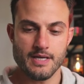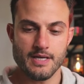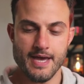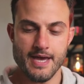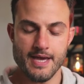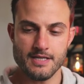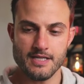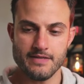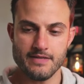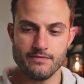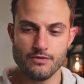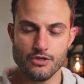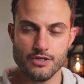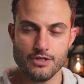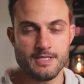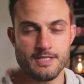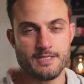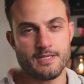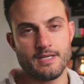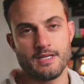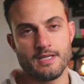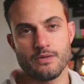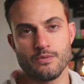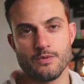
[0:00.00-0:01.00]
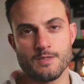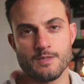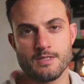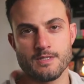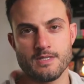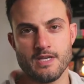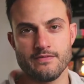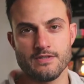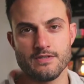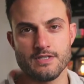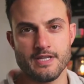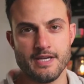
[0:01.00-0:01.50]
And even though they said it was
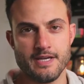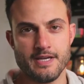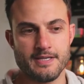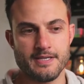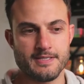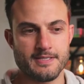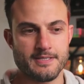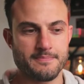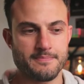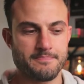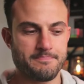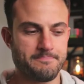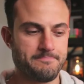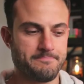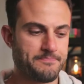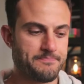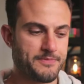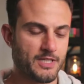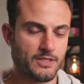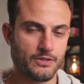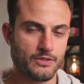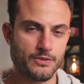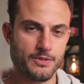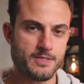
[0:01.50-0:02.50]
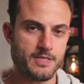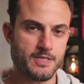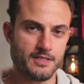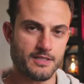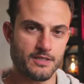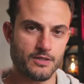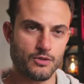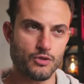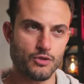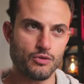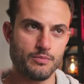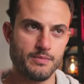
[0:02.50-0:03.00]
seven days, it looks like
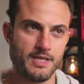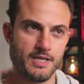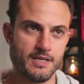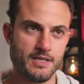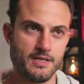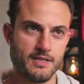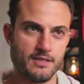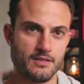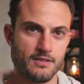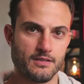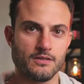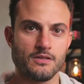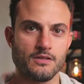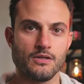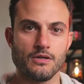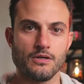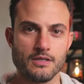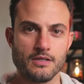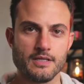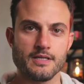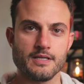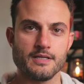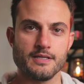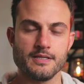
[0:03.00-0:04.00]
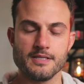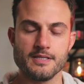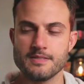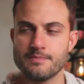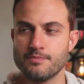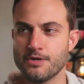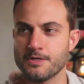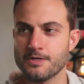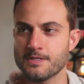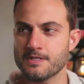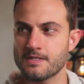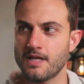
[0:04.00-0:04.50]
it could be longer. It's
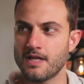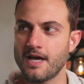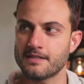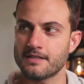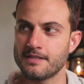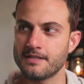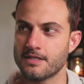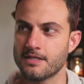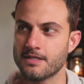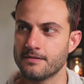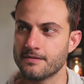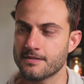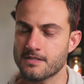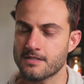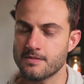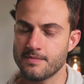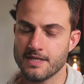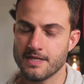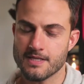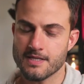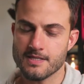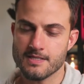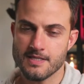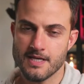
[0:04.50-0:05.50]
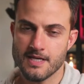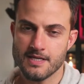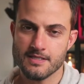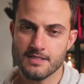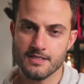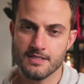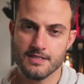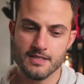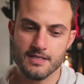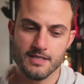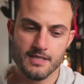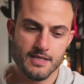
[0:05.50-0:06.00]
most likely going to be
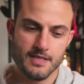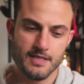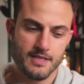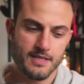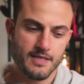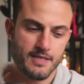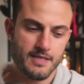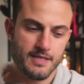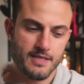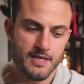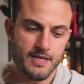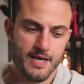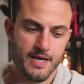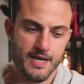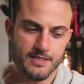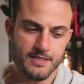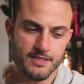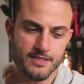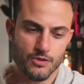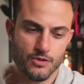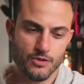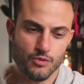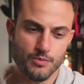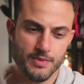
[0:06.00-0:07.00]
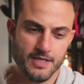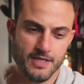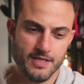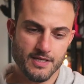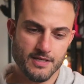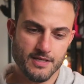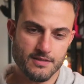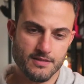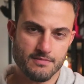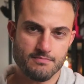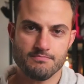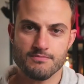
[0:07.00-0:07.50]
extended, and it could
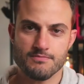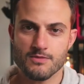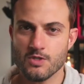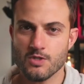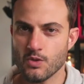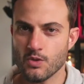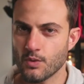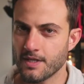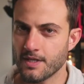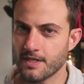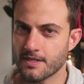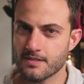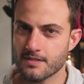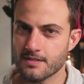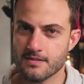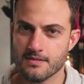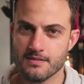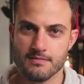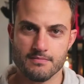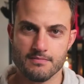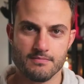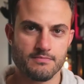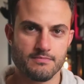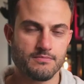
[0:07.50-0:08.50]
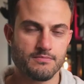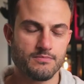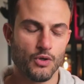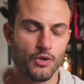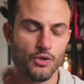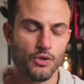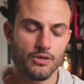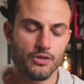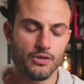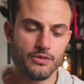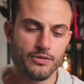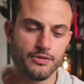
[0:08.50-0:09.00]
be two weeks
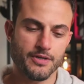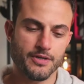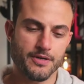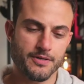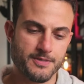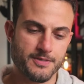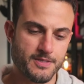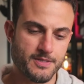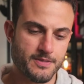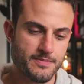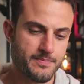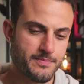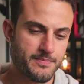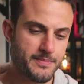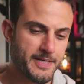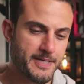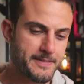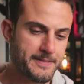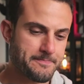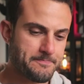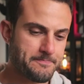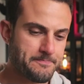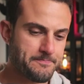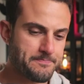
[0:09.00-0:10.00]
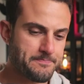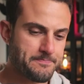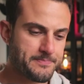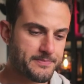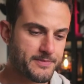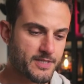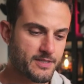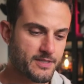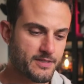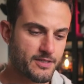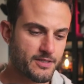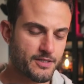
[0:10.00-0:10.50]
more, who knows. But
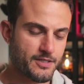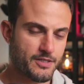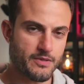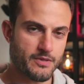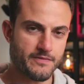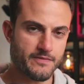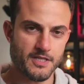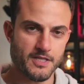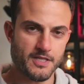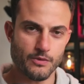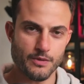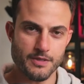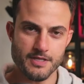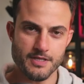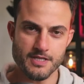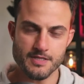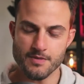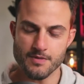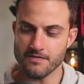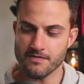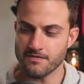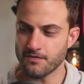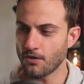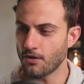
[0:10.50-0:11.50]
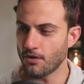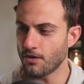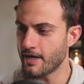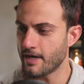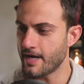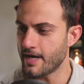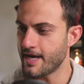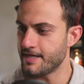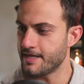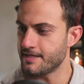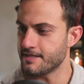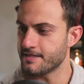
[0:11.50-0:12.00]
you know, we've dealt with this
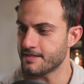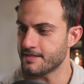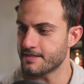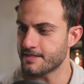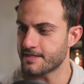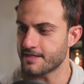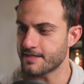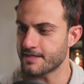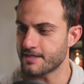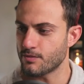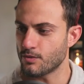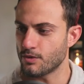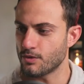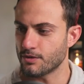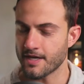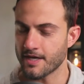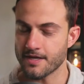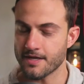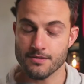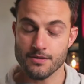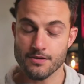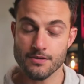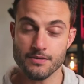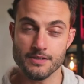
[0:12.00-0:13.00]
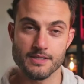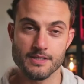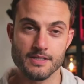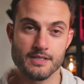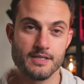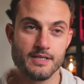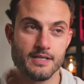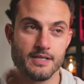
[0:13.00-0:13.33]
before and uh, we'll get through it.